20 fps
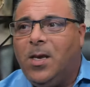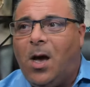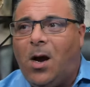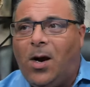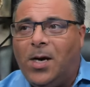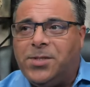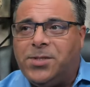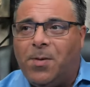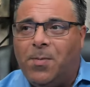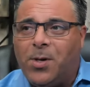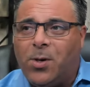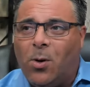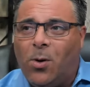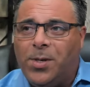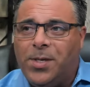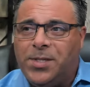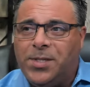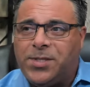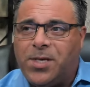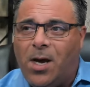All right, so I'm going to go
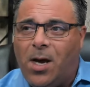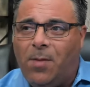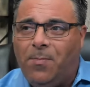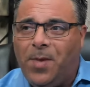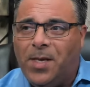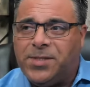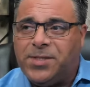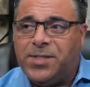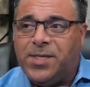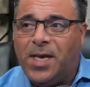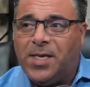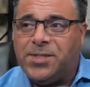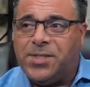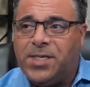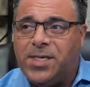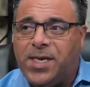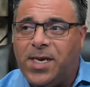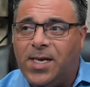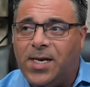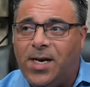on these comments.
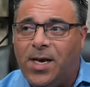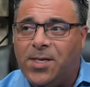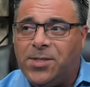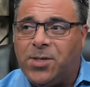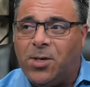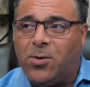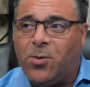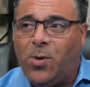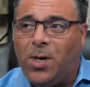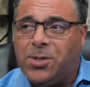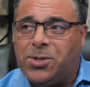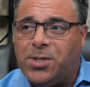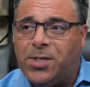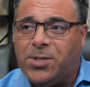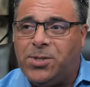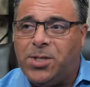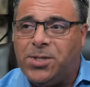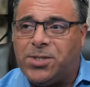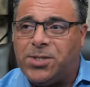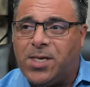Desi, can I ask a question?
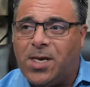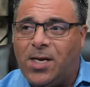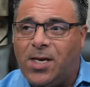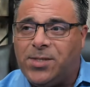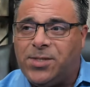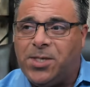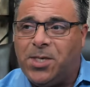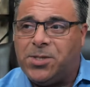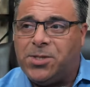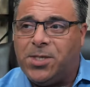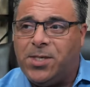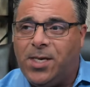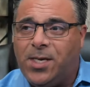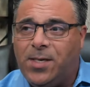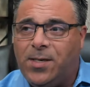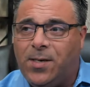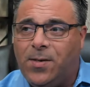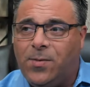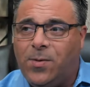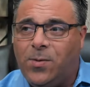I just got Section
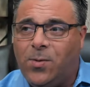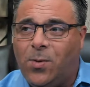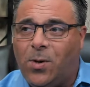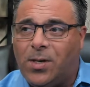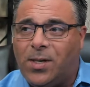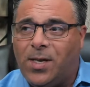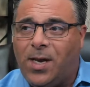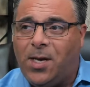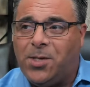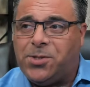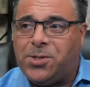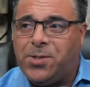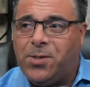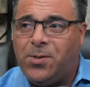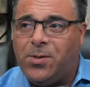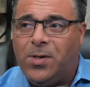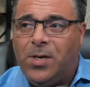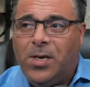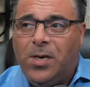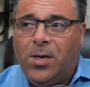8 in New York last
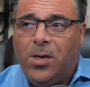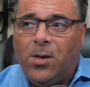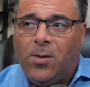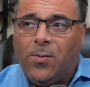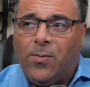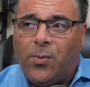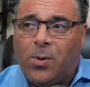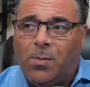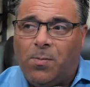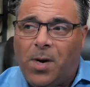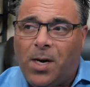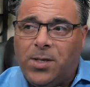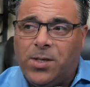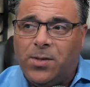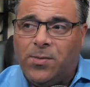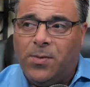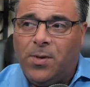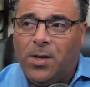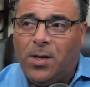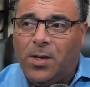year for my
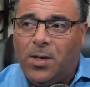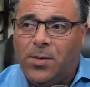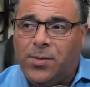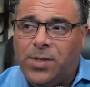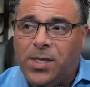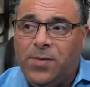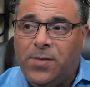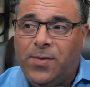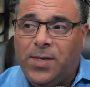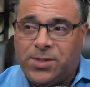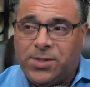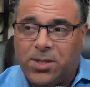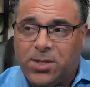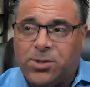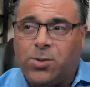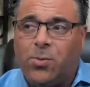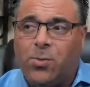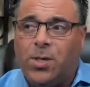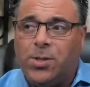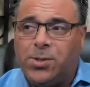uh, DV
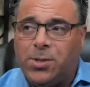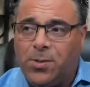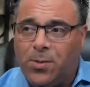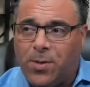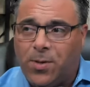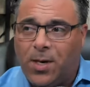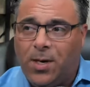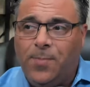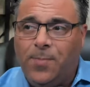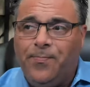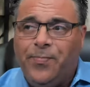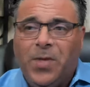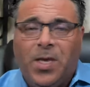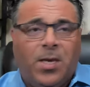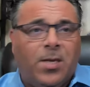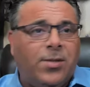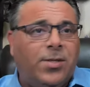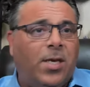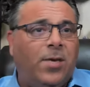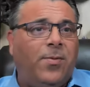situation. Okay.
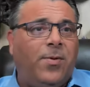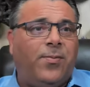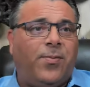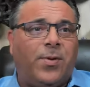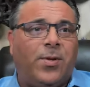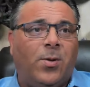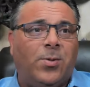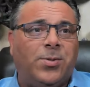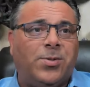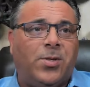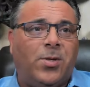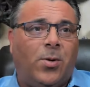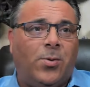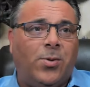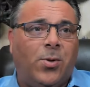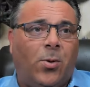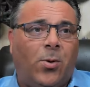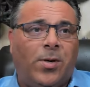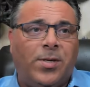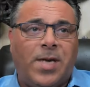DV, for those that don't
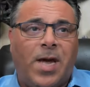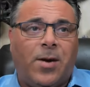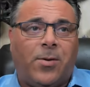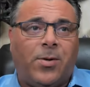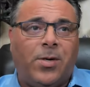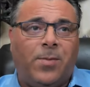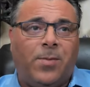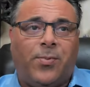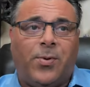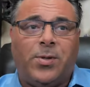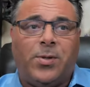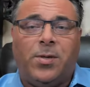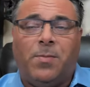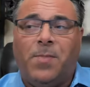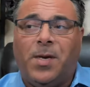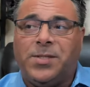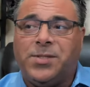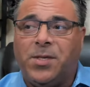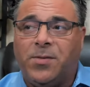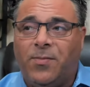know, are an acronym for
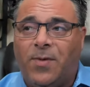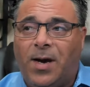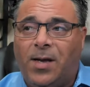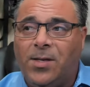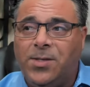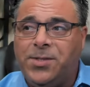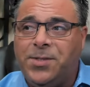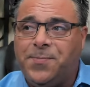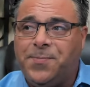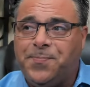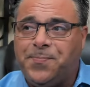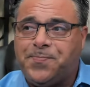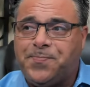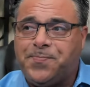domestic violence.